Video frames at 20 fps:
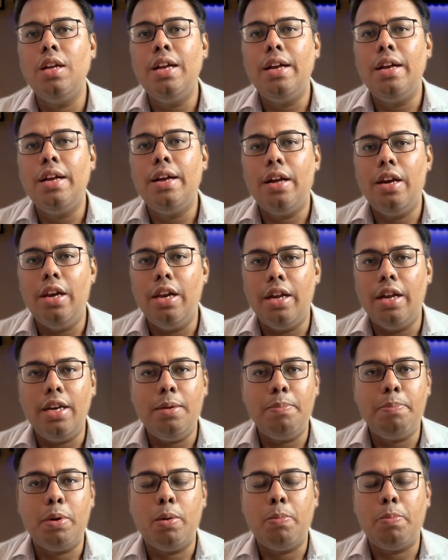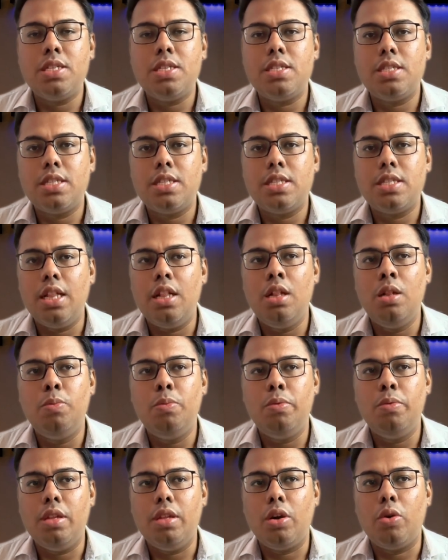learning purpose, still
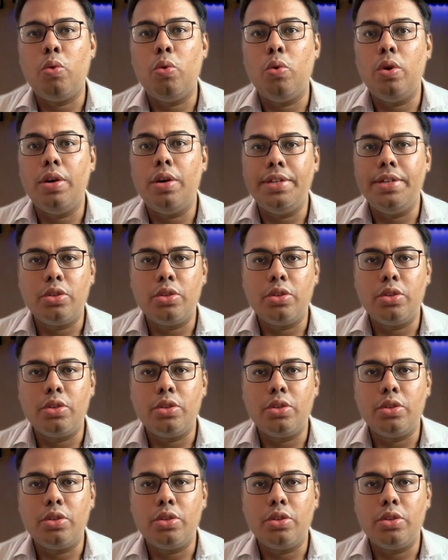the code is